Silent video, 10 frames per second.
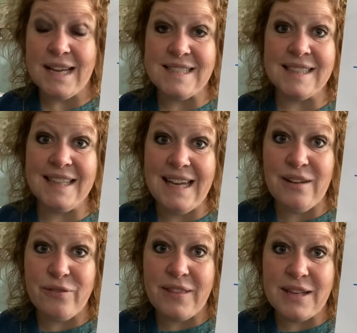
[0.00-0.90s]
It's a
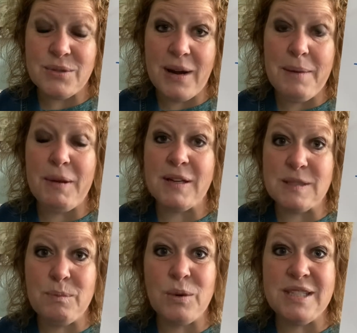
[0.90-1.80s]
leaf. That's right,
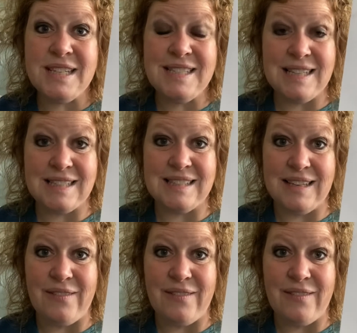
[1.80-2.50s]
because most insects live